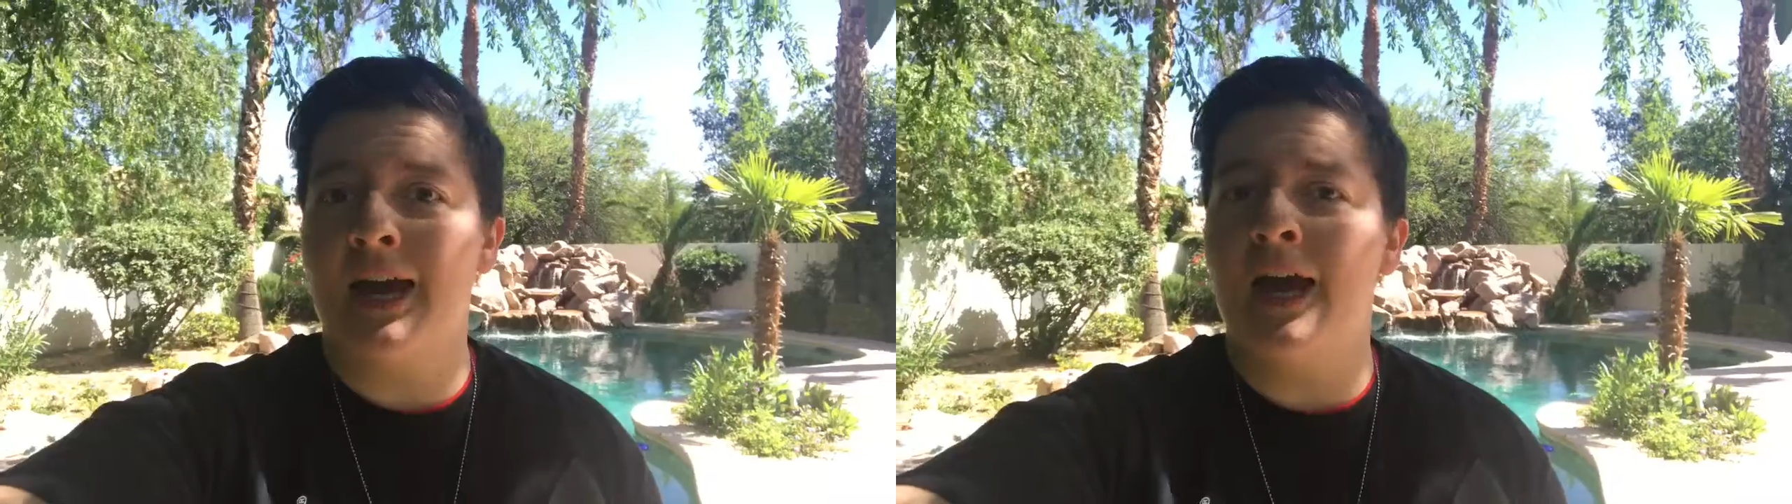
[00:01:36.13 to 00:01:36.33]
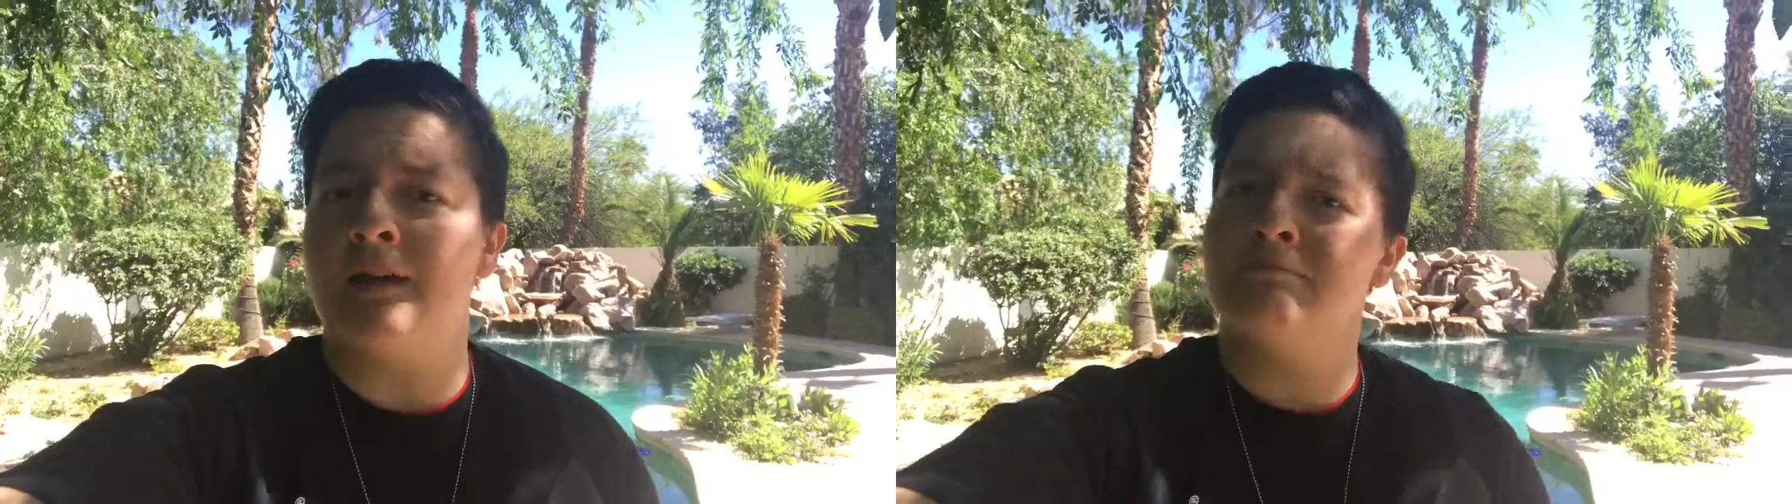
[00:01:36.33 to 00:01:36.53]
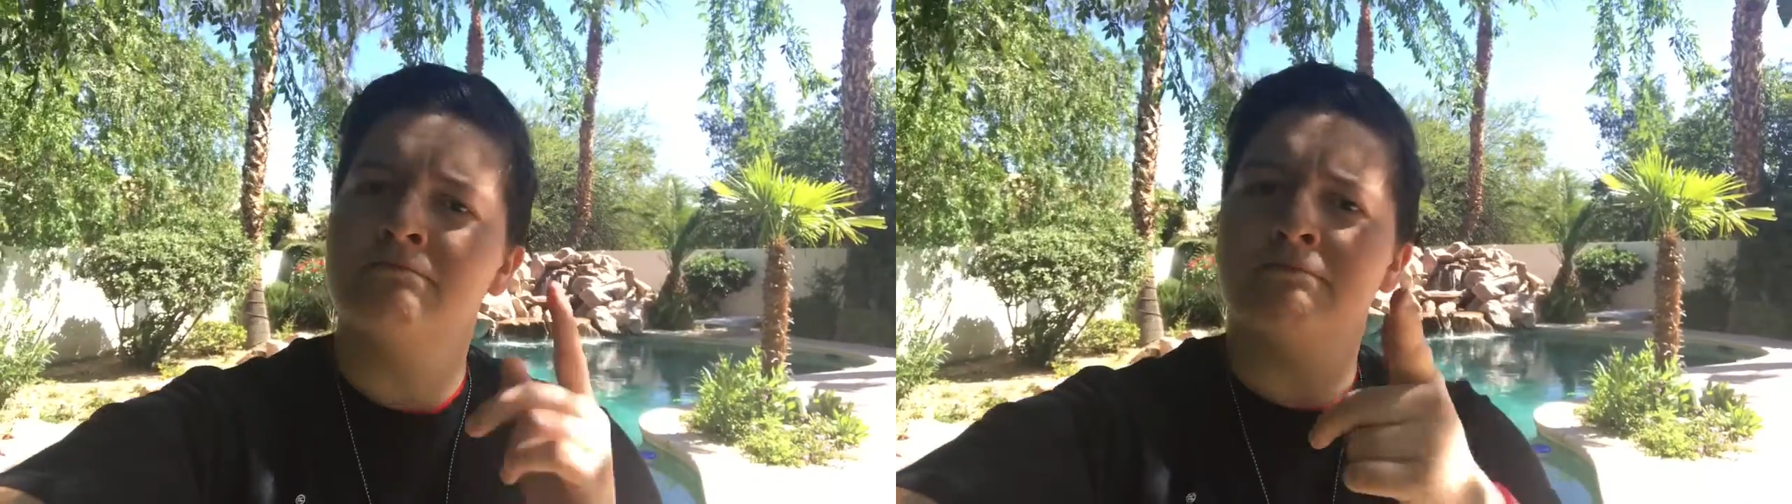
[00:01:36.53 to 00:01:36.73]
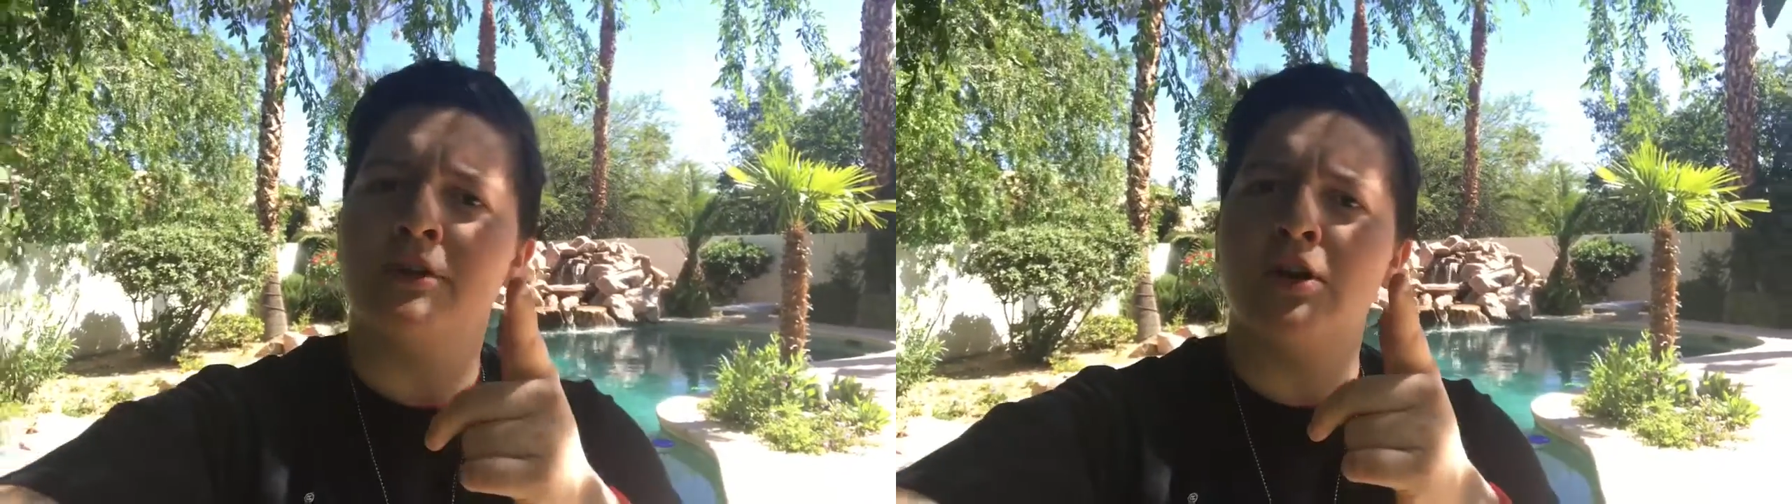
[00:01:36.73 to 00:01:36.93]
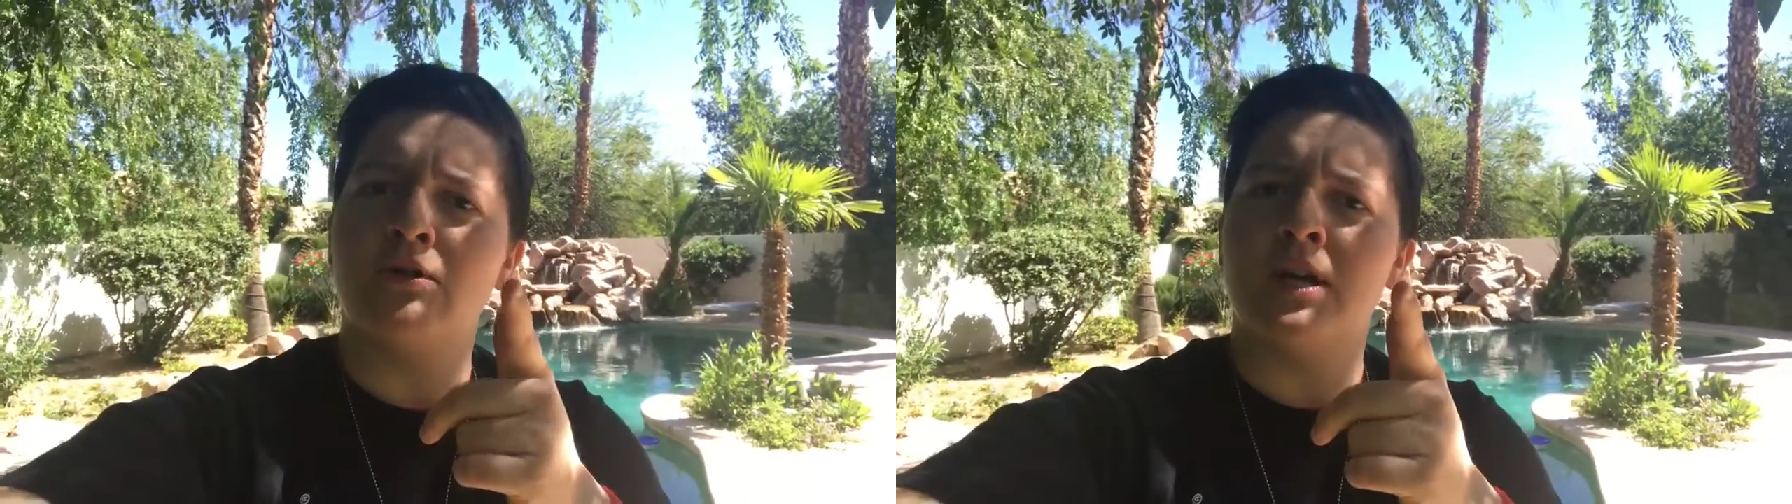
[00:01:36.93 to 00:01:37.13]
hey,
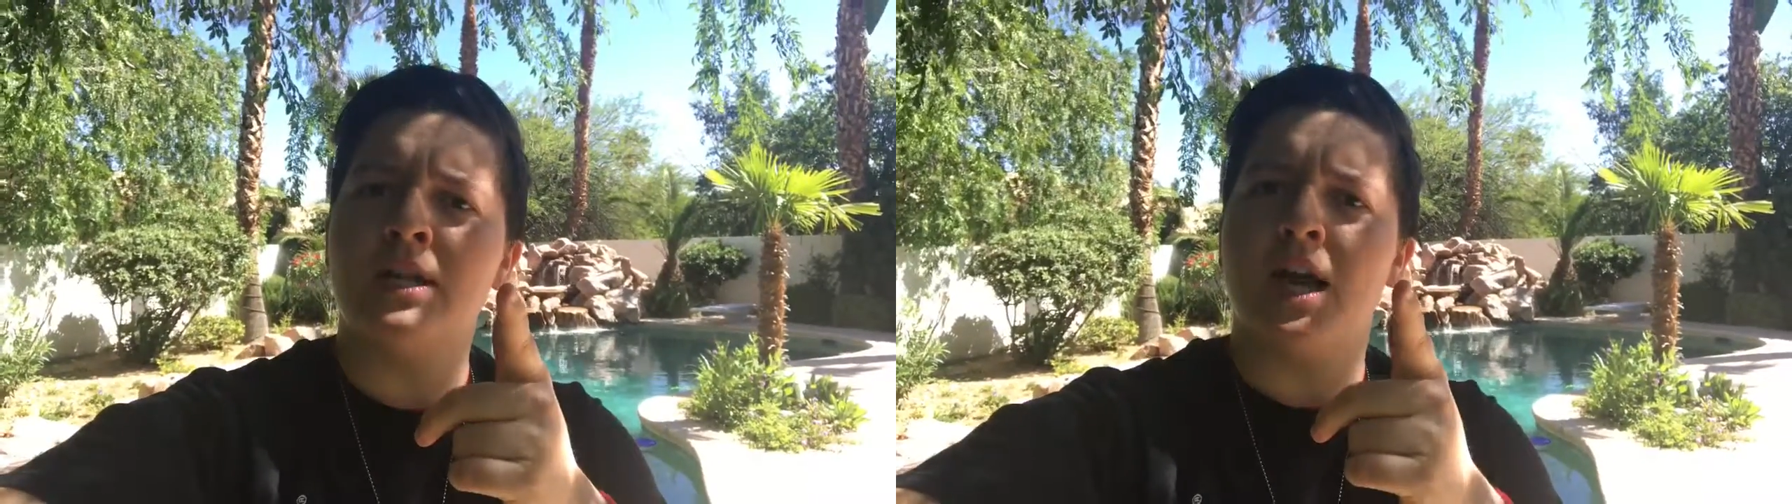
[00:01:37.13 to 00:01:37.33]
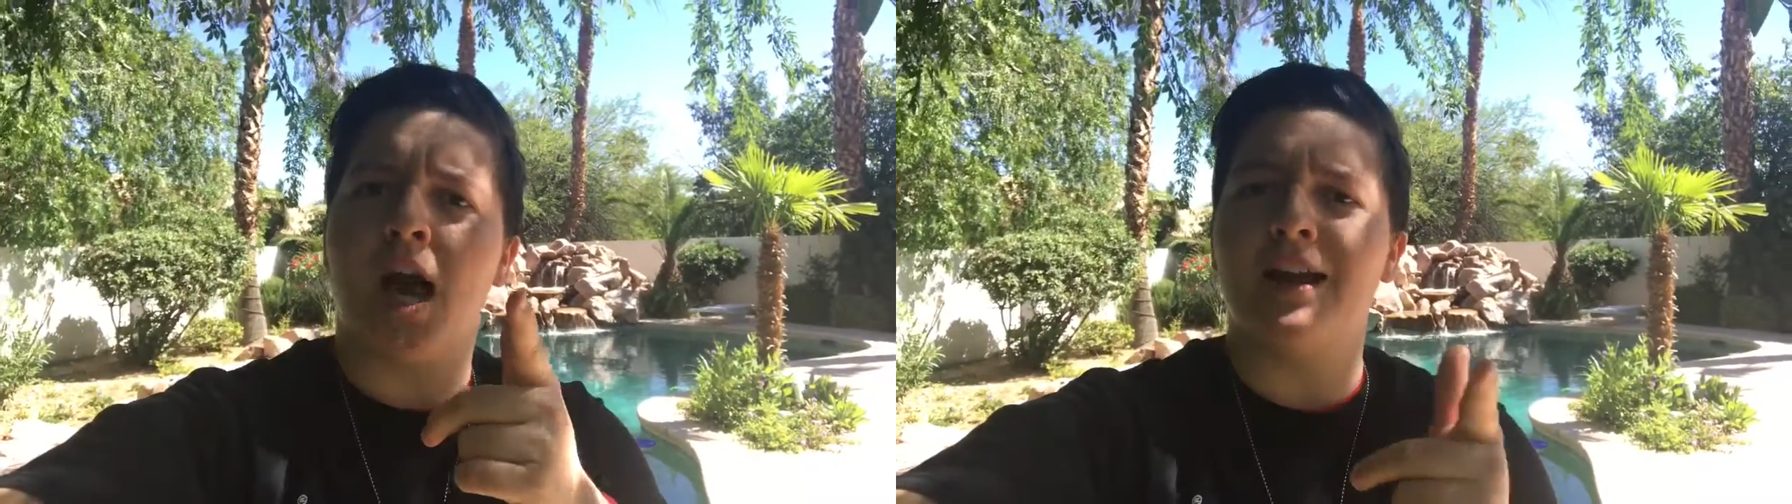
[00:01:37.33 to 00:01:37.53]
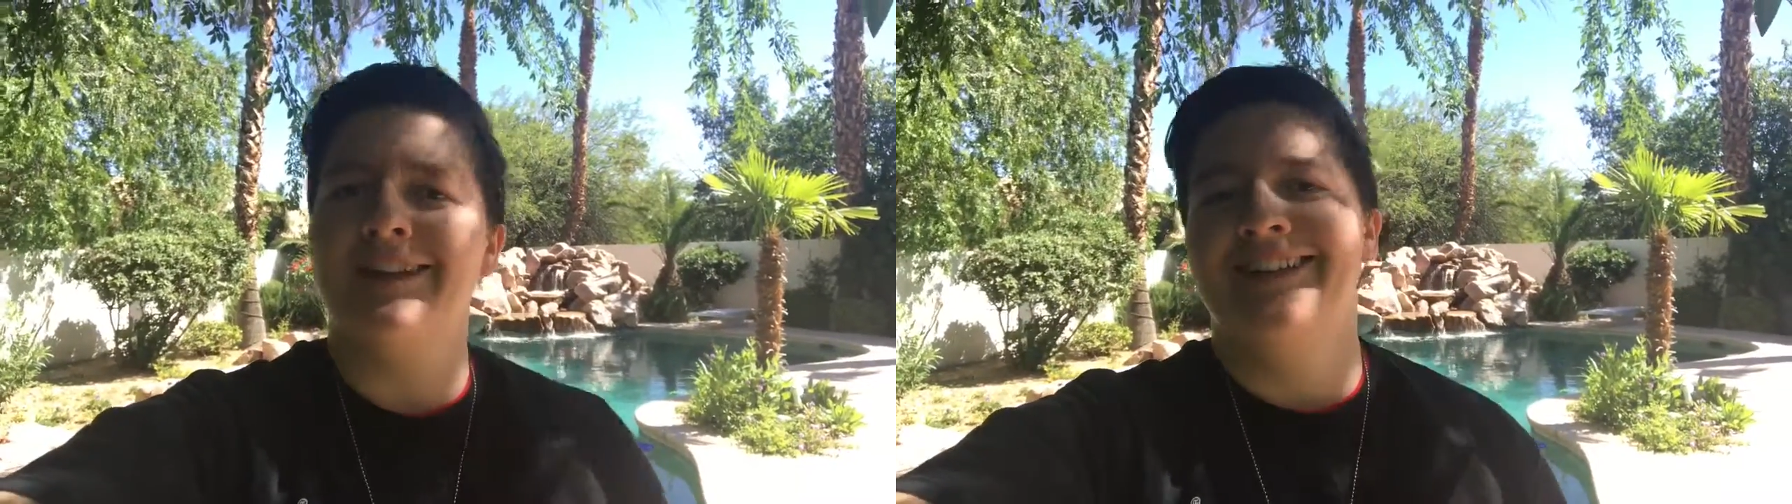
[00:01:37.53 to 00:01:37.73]
you don't need that,